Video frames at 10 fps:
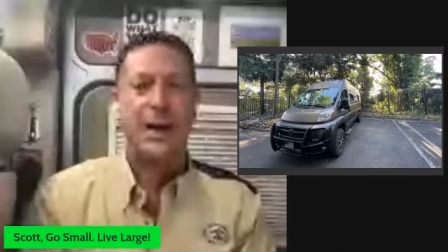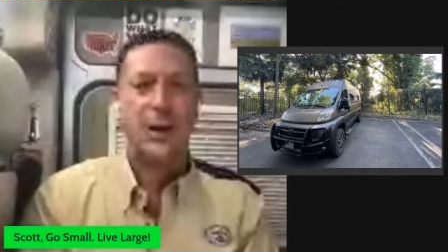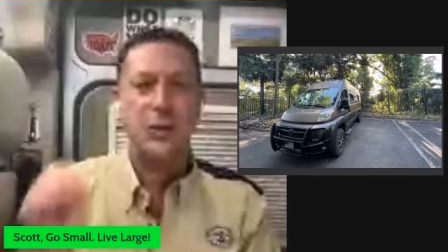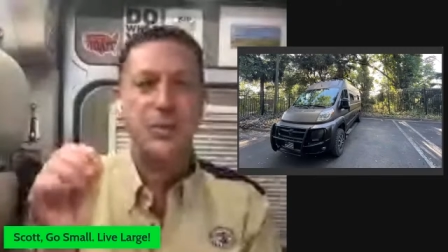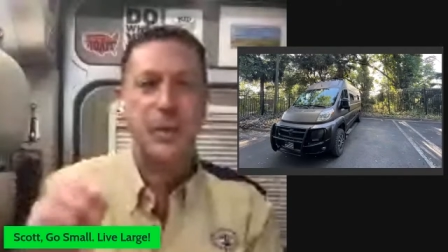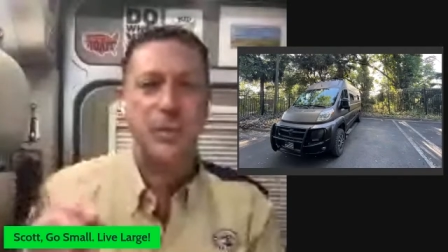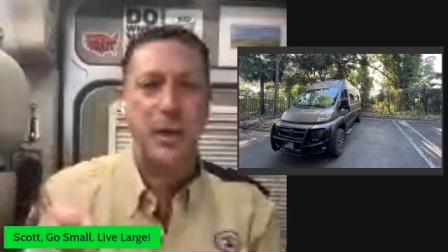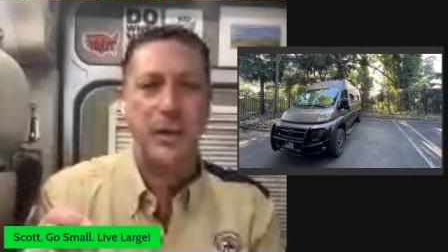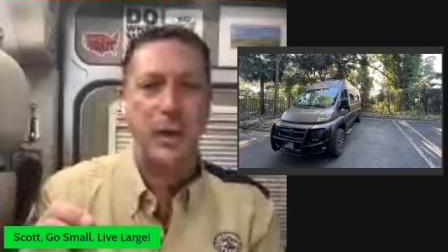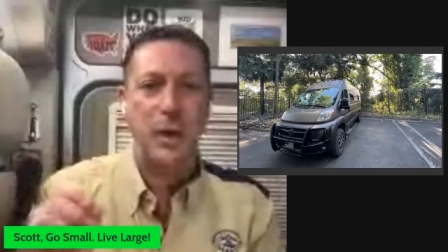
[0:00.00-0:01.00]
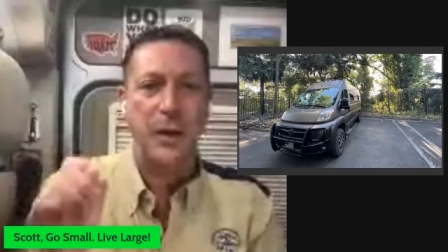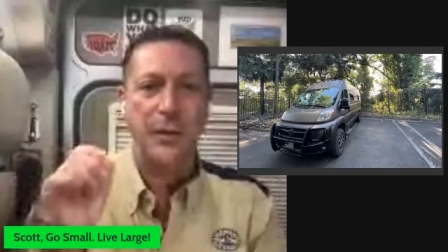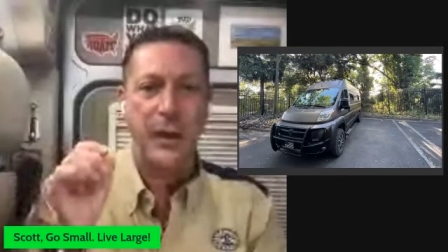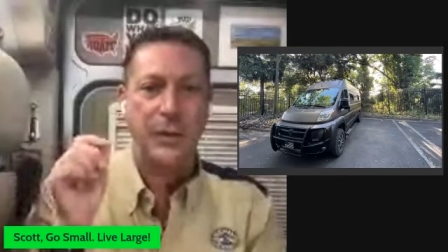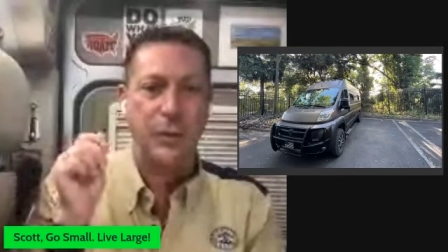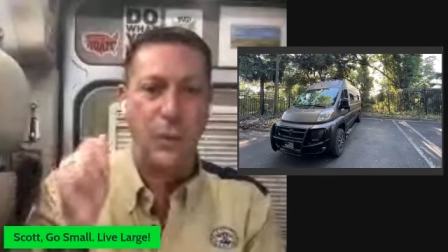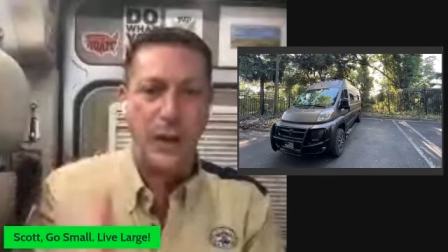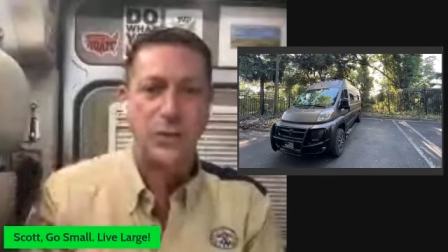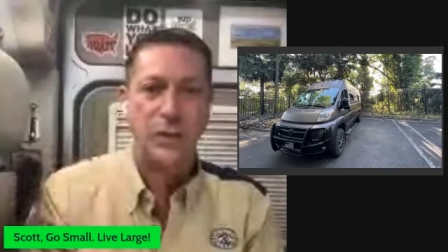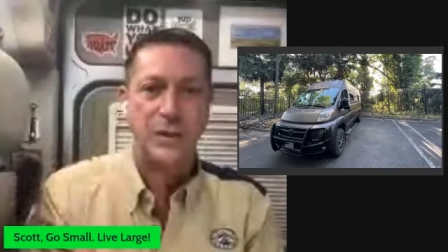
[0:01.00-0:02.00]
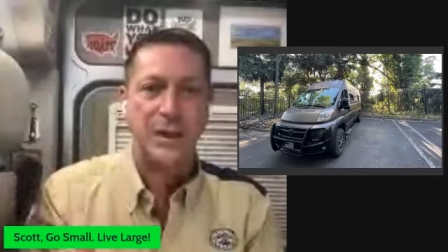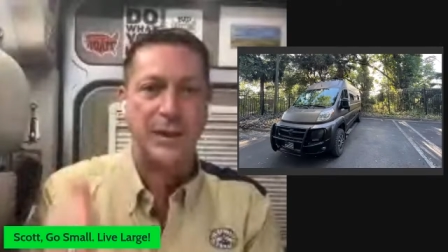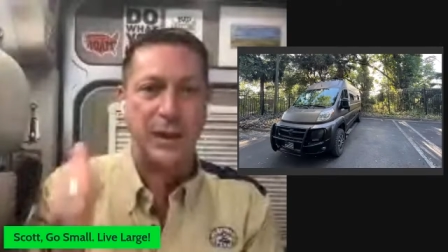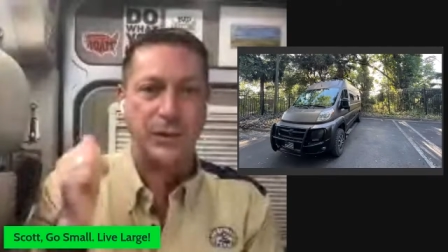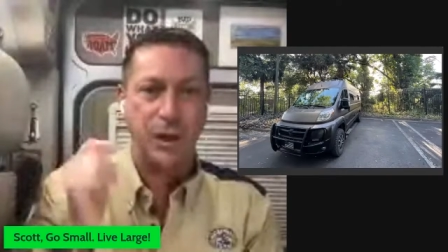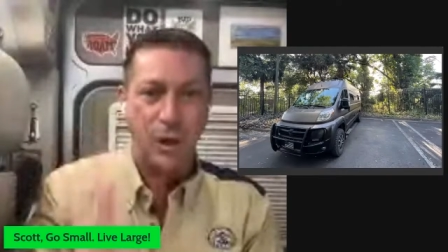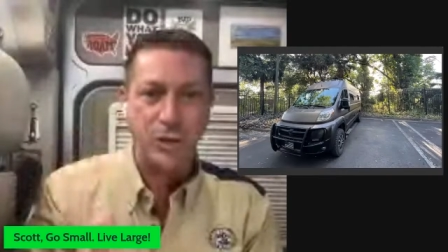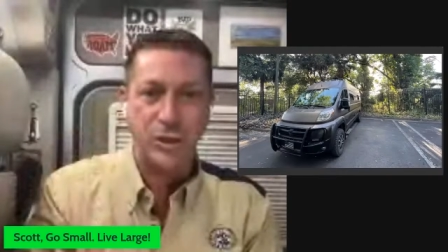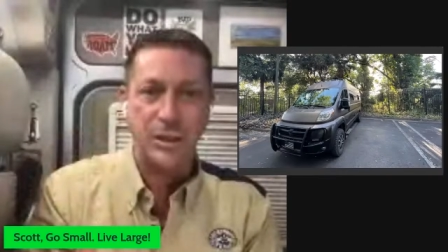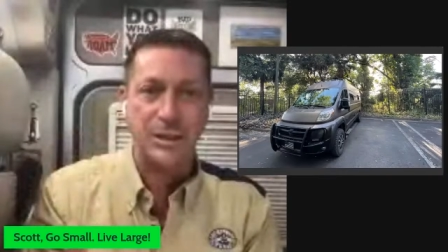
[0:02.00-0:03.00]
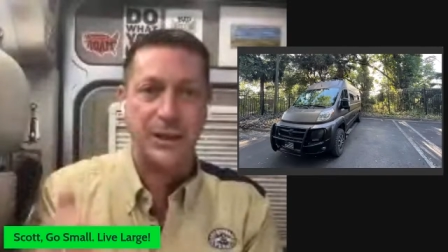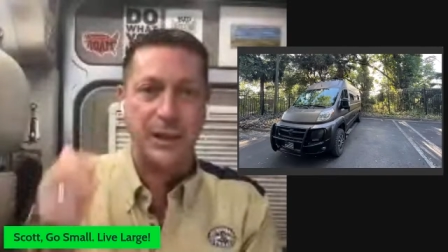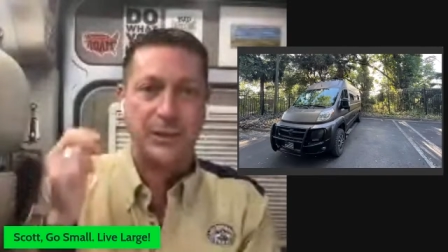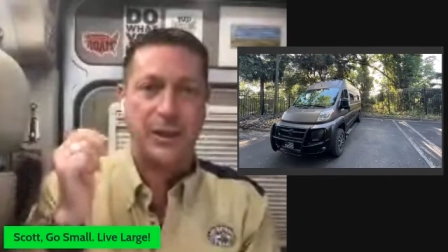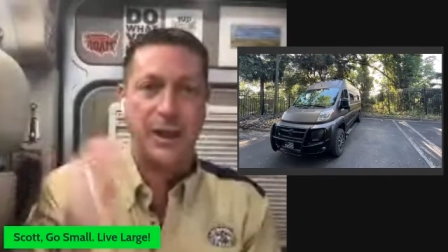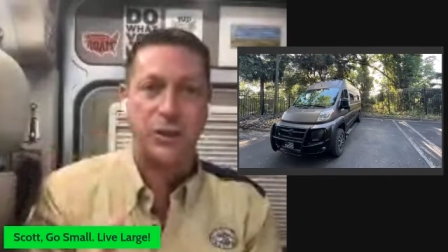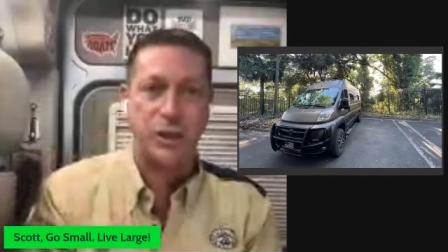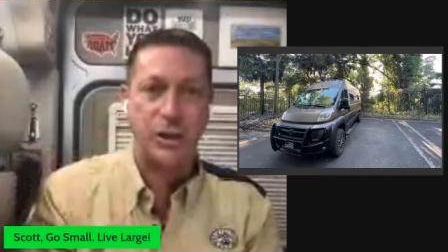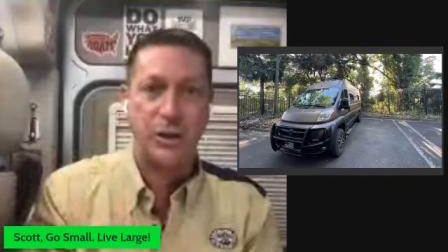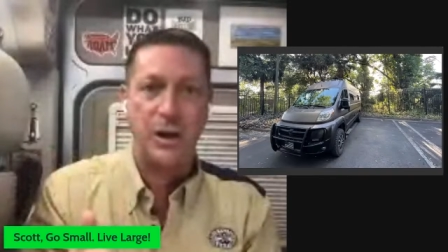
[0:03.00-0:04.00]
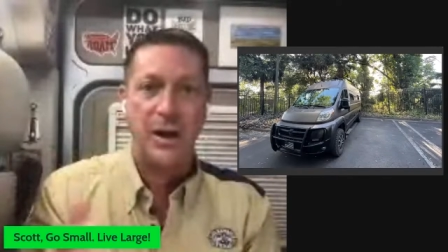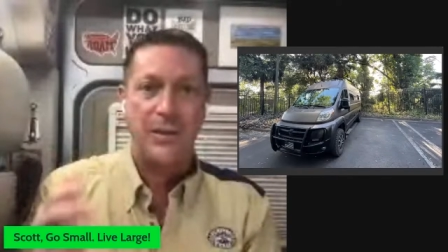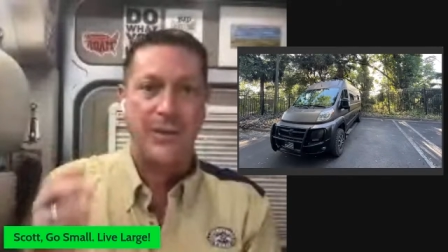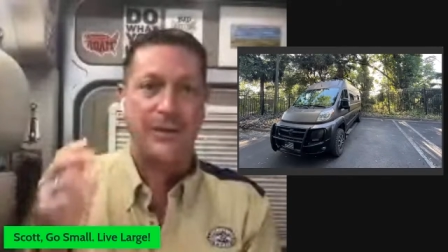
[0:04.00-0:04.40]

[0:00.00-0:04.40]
I go spend money there. I thank the waitress. I thank the hostess. I thank the cashier.